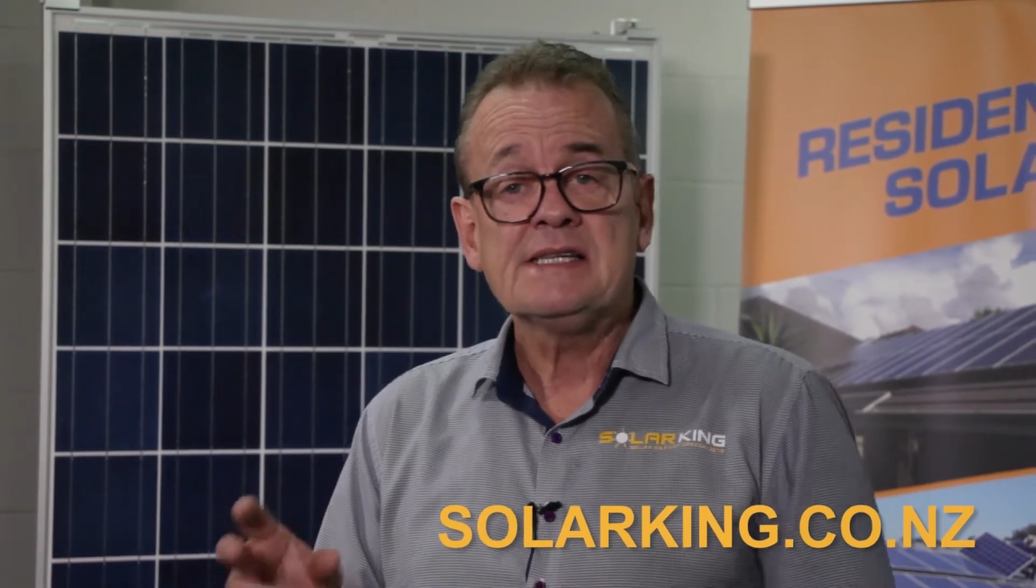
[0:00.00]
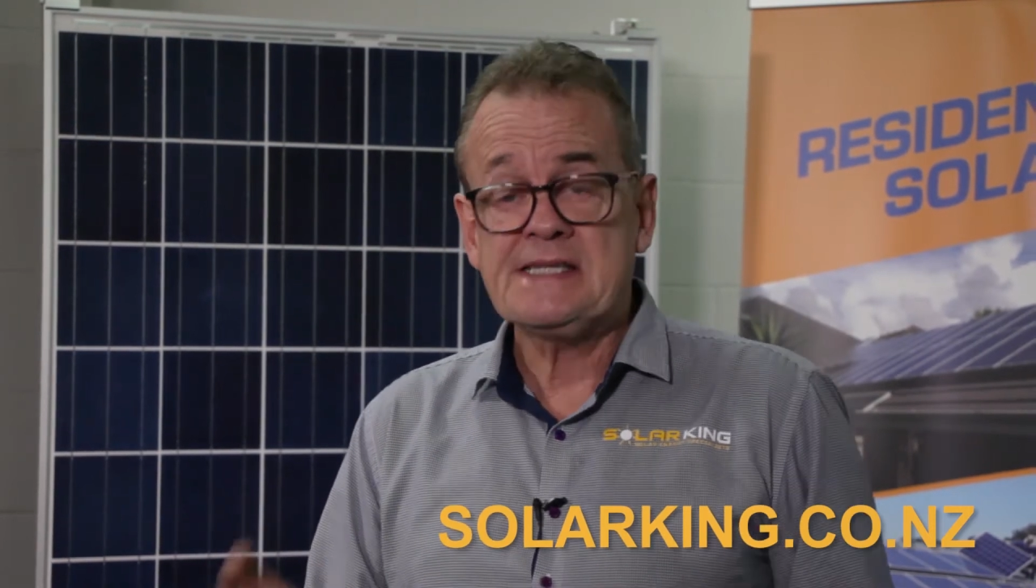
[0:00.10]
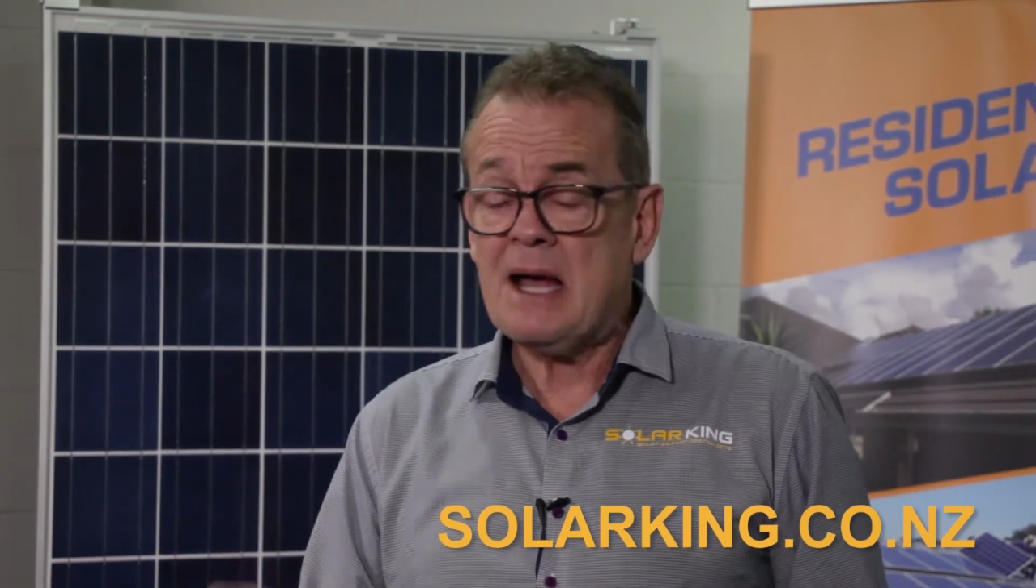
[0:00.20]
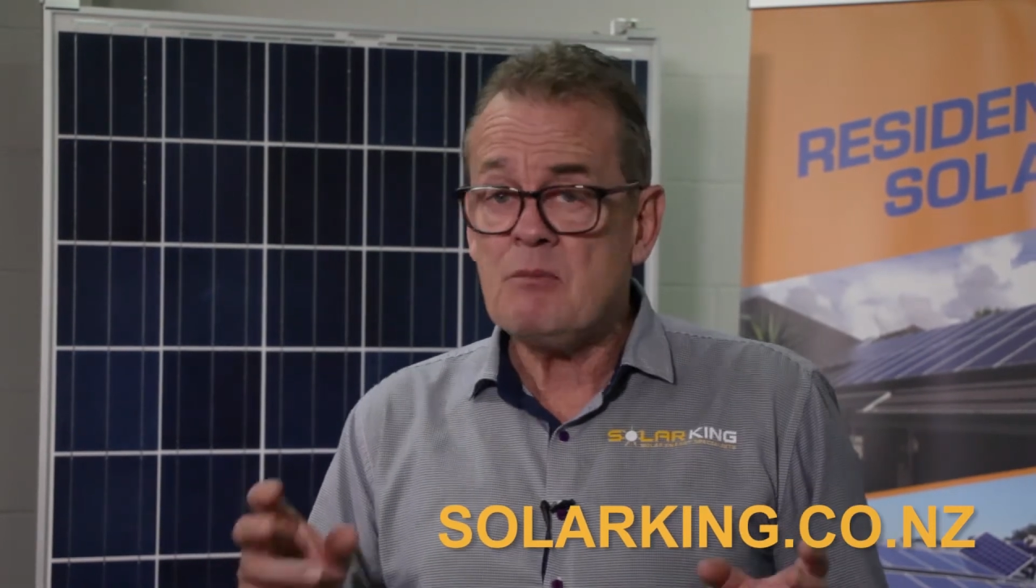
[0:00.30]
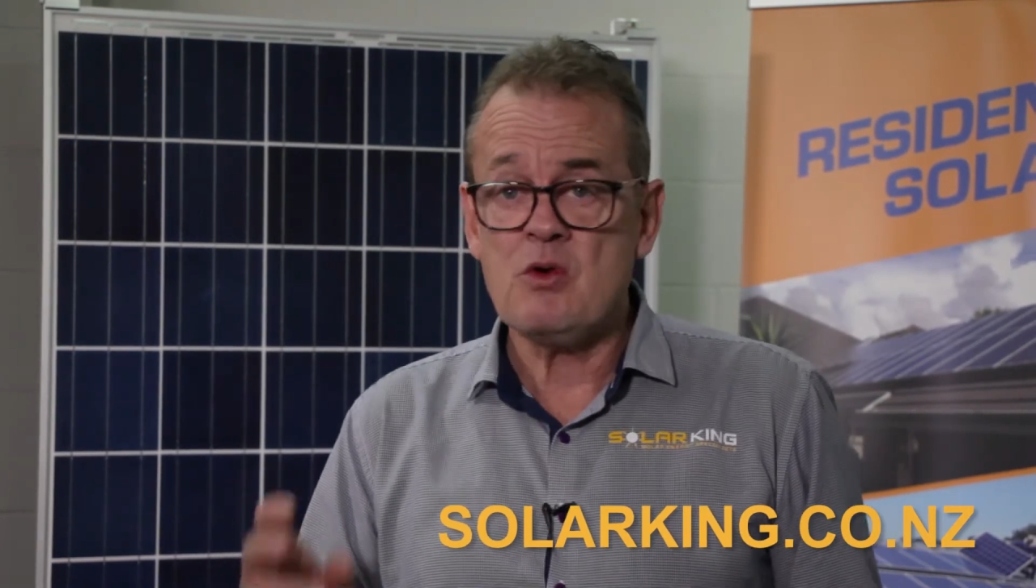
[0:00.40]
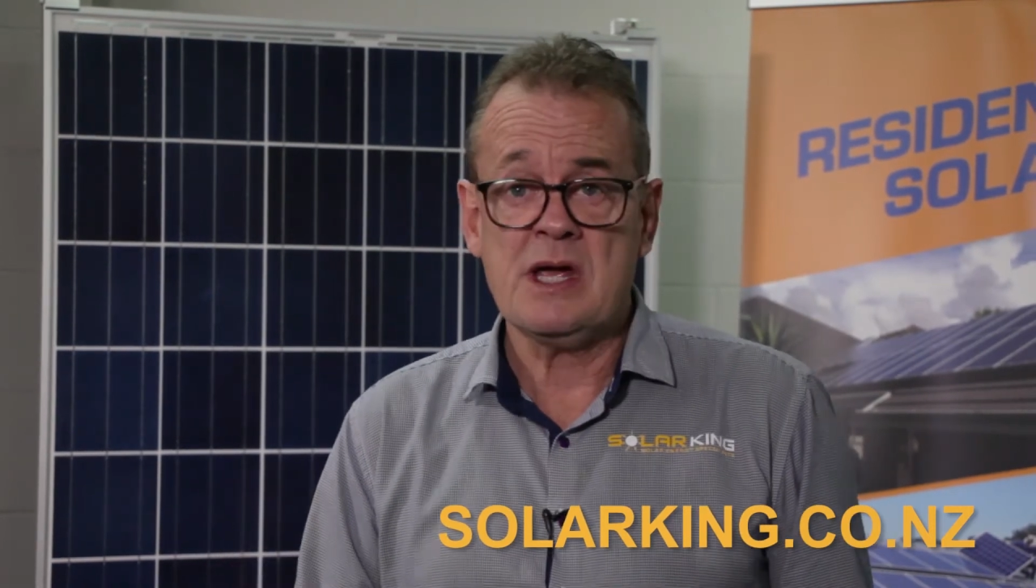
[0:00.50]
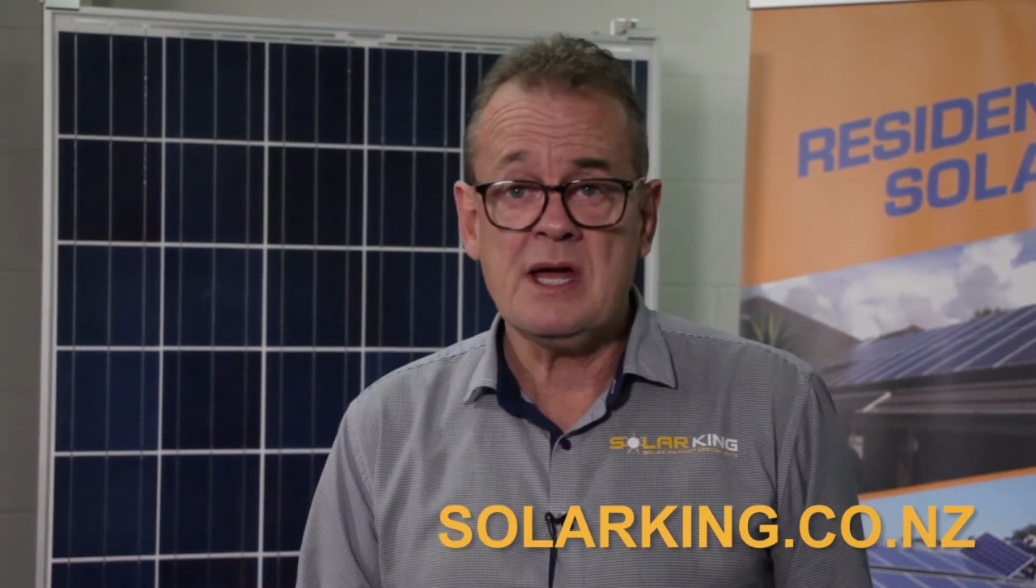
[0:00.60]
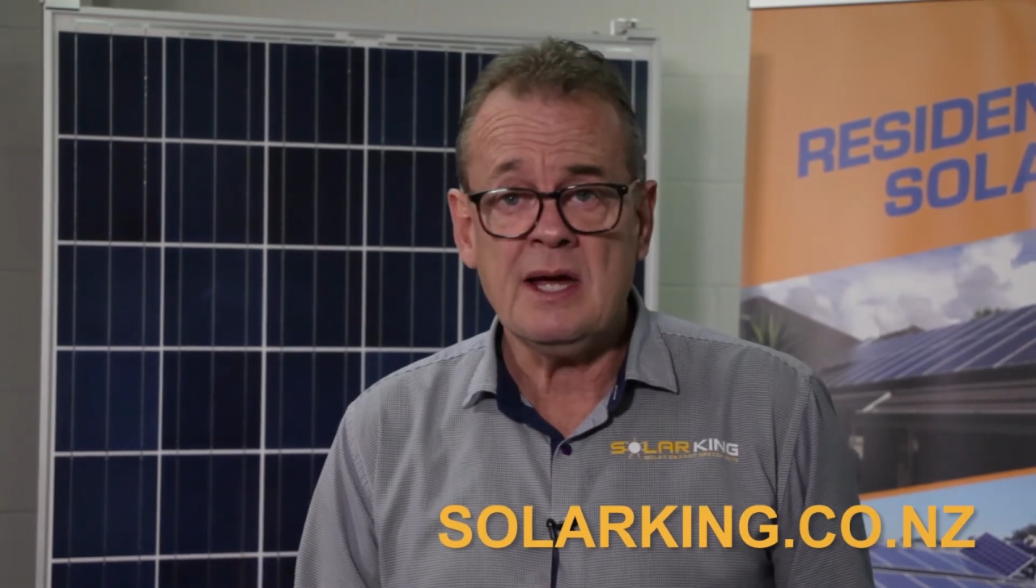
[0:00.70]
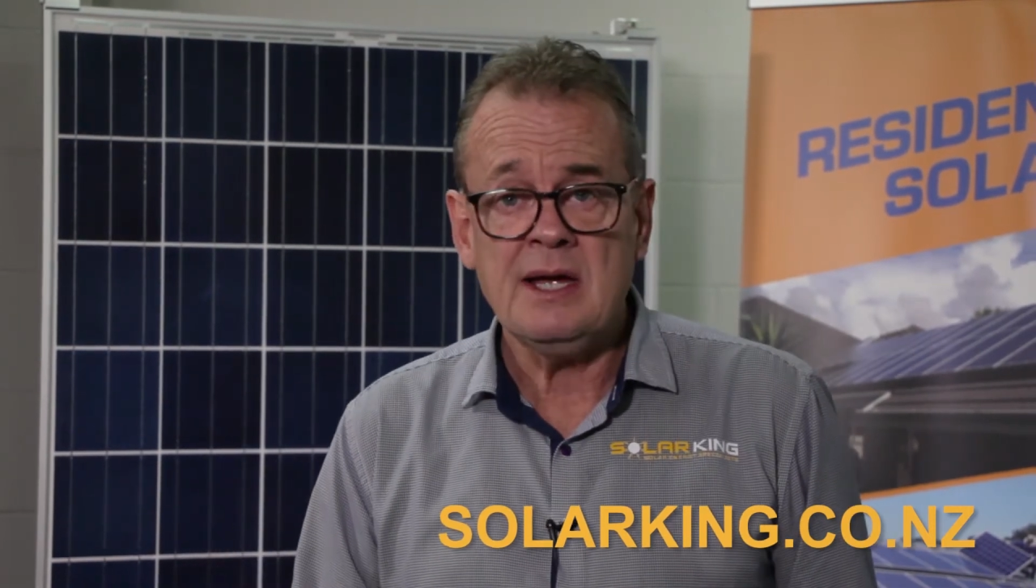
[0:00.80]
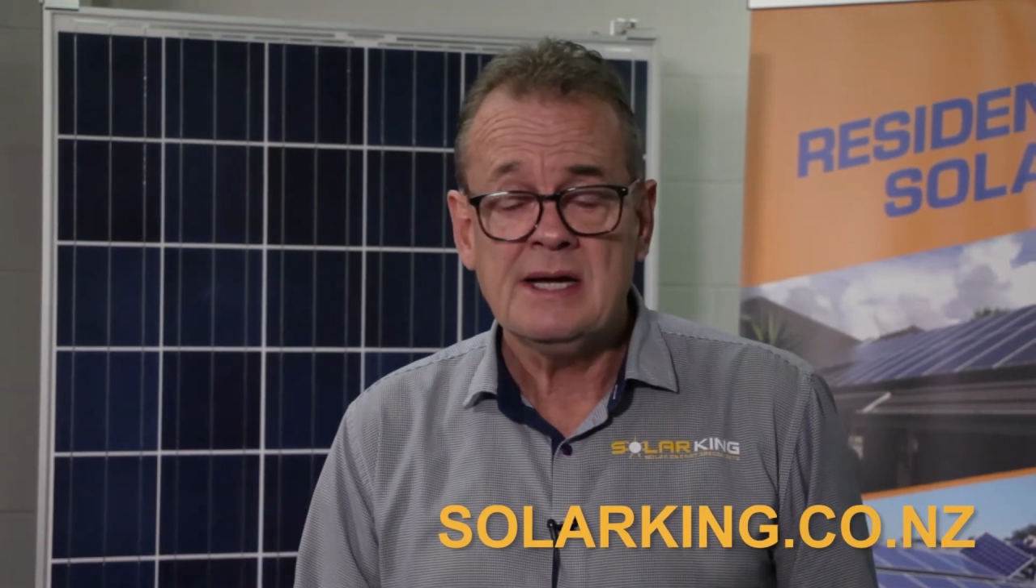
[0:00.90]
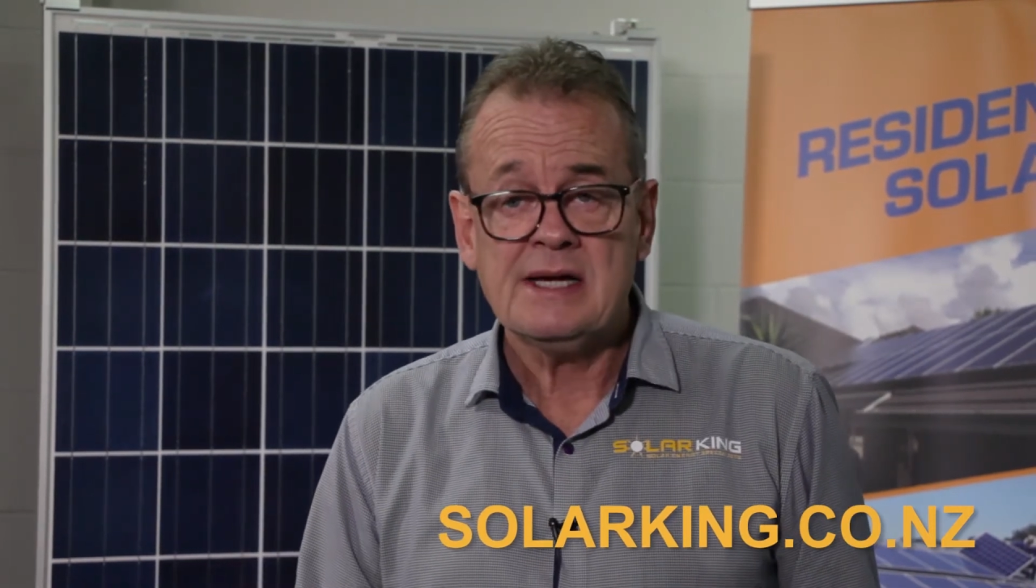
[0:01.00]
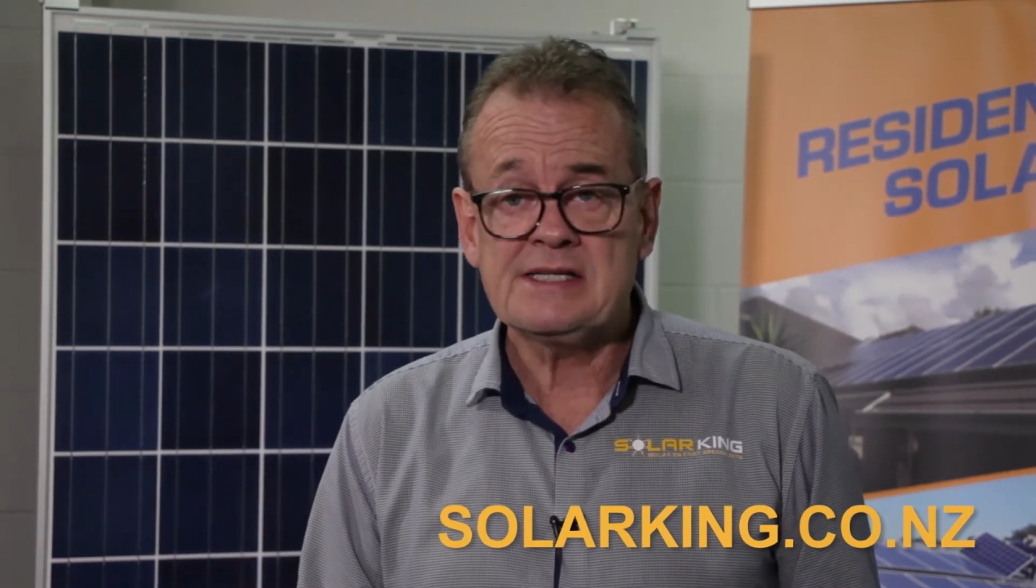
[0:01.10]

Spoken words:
somewhere